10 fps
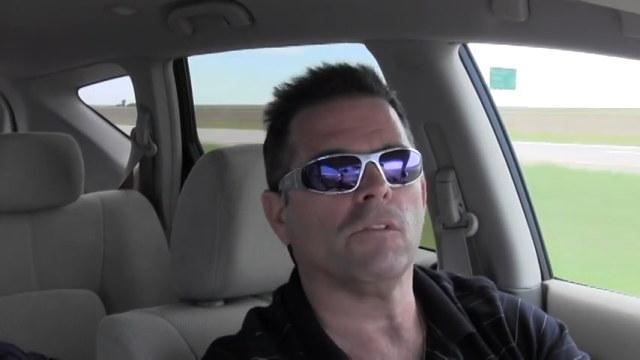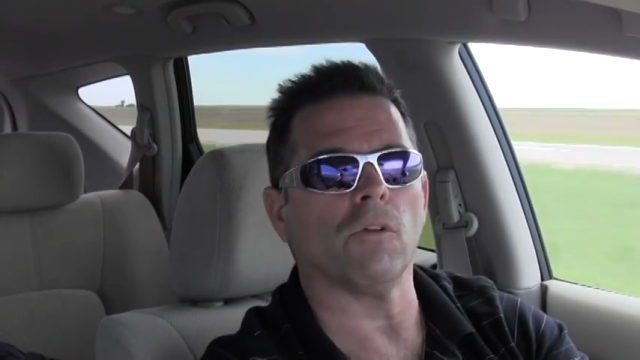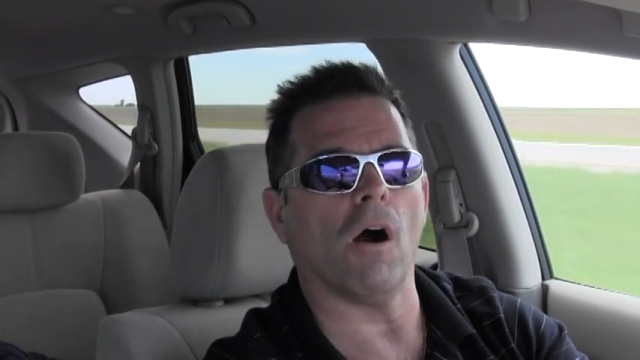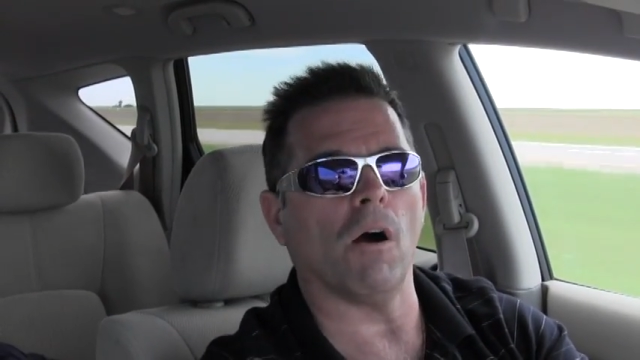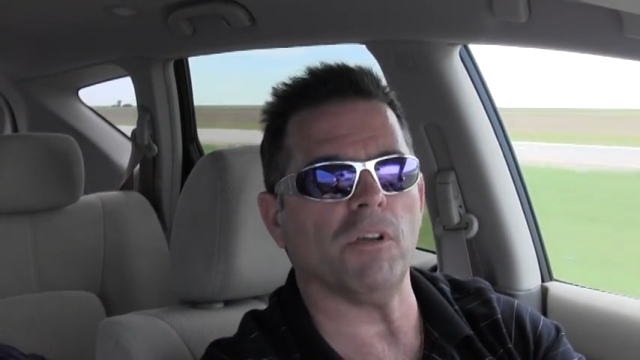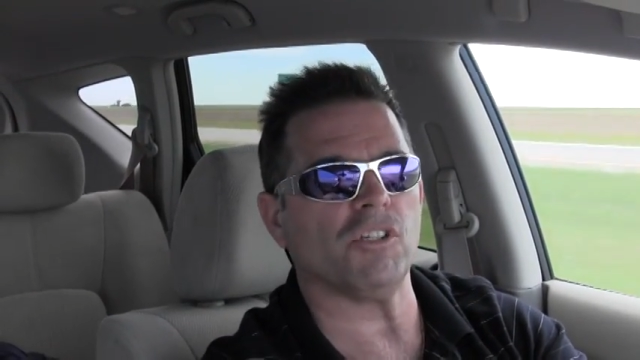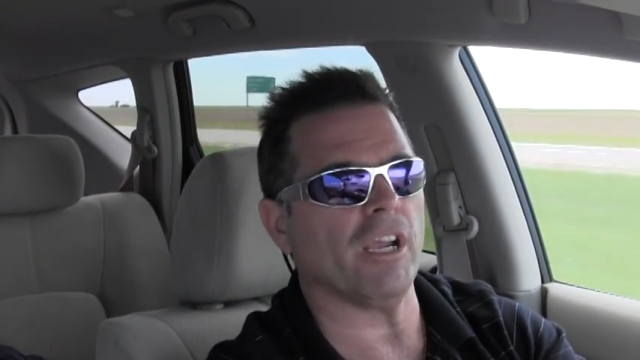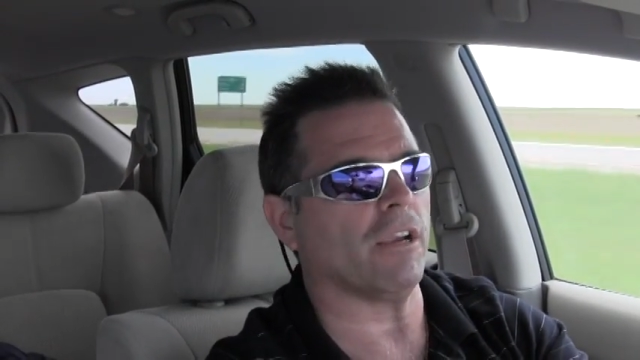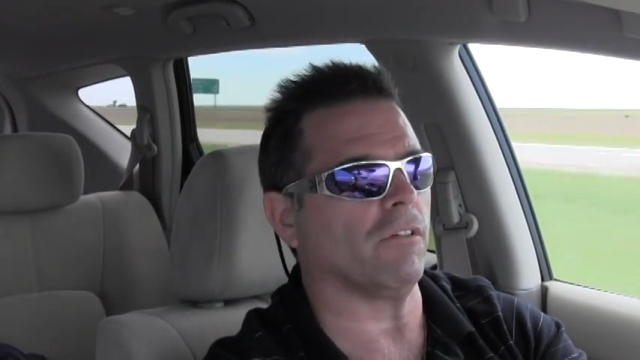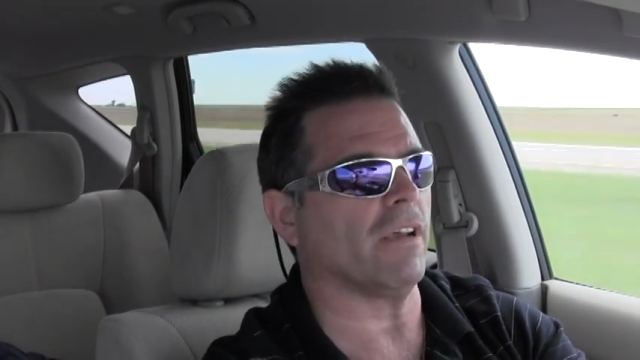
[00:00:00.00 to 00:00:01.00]
So always
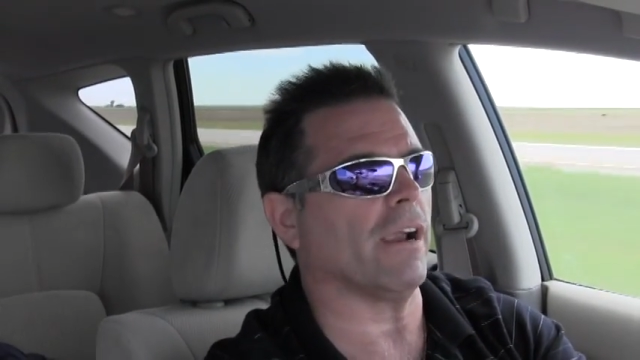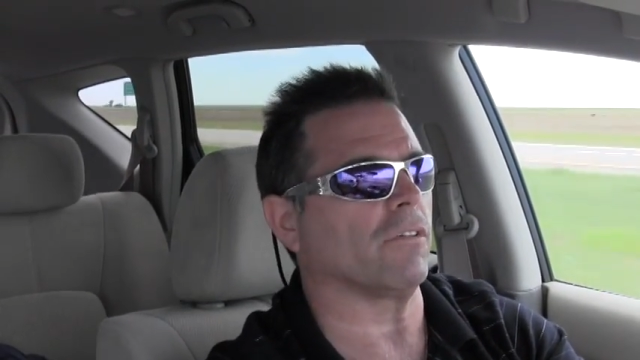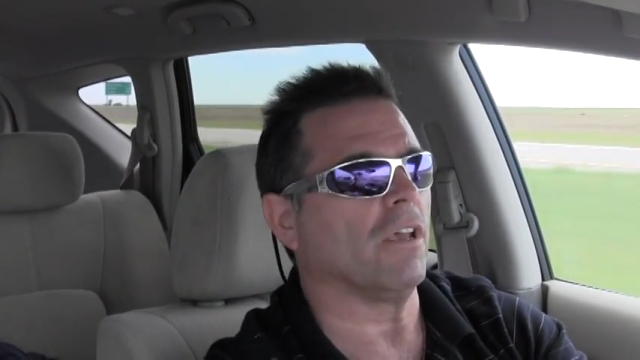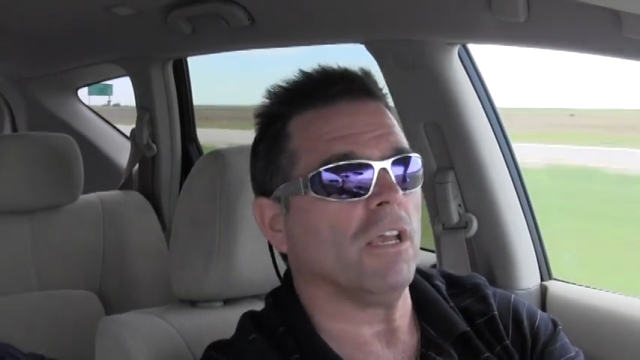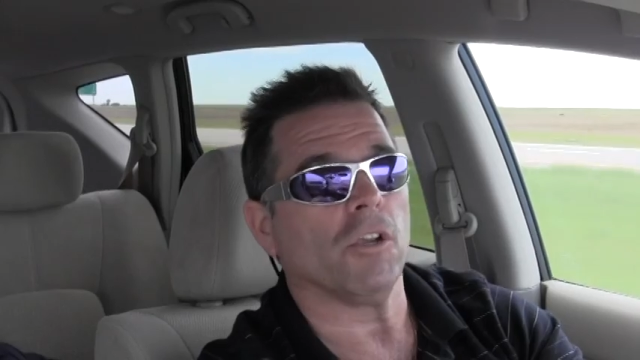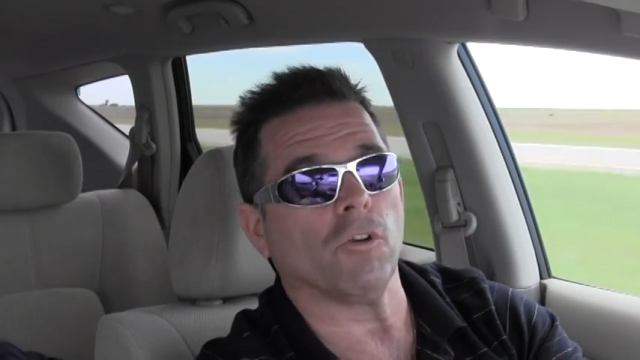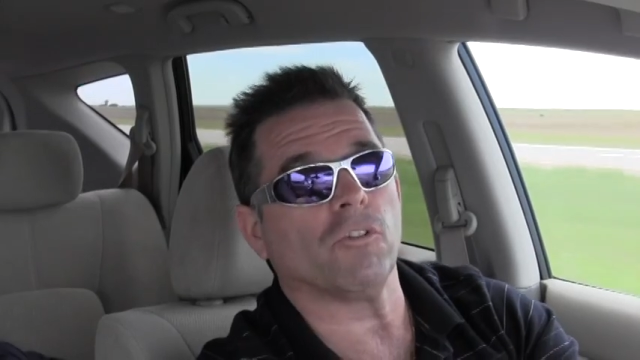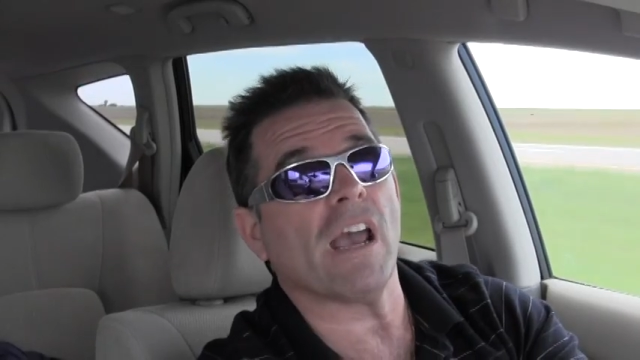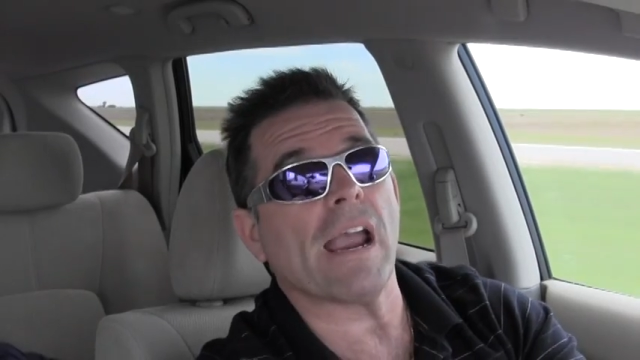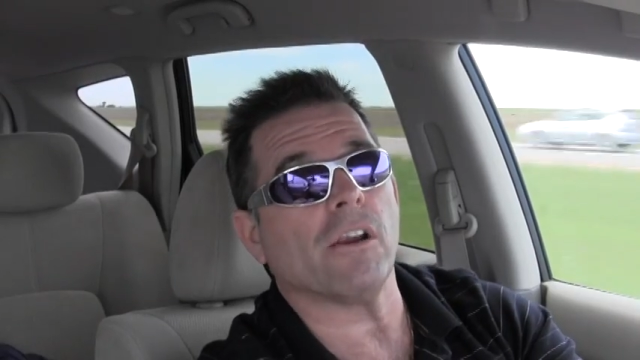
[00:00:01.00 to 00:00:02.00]
check your tires. Your
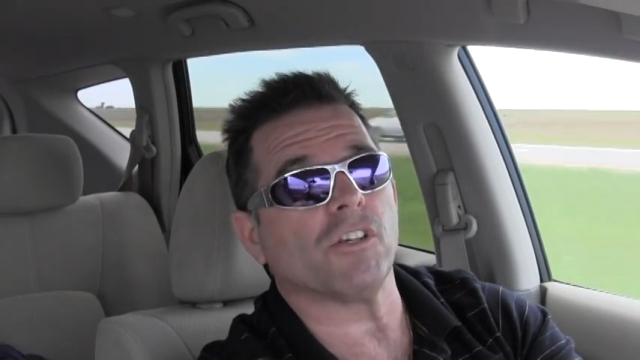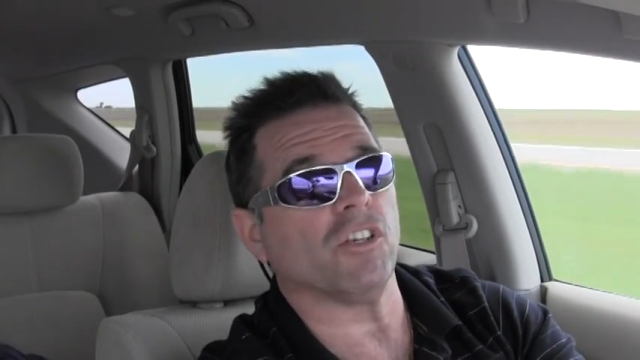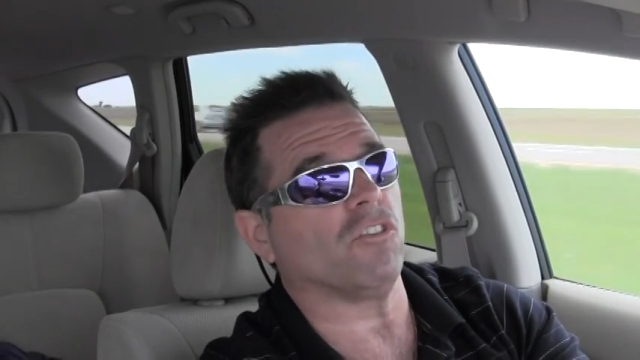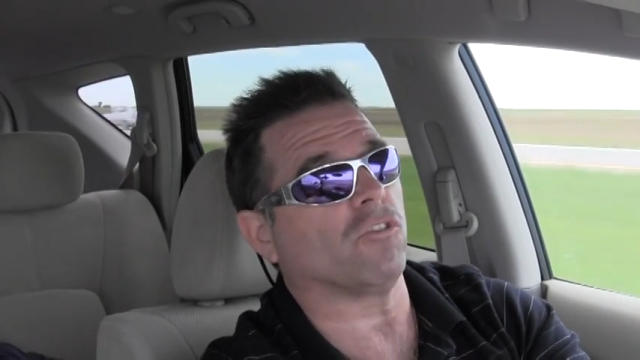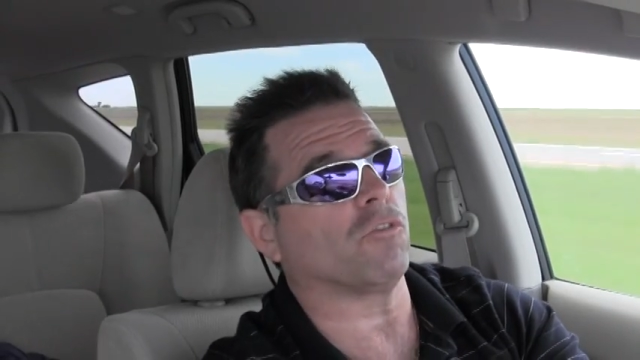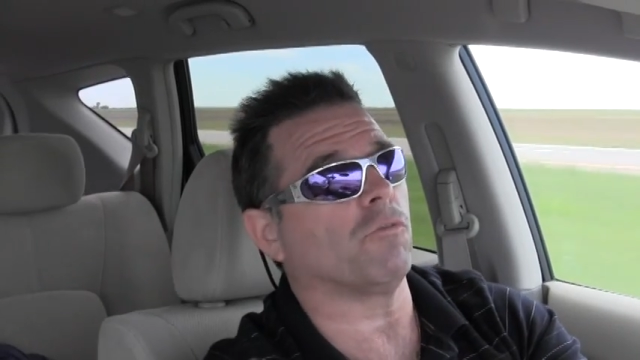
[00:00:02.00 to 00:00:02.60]
tires should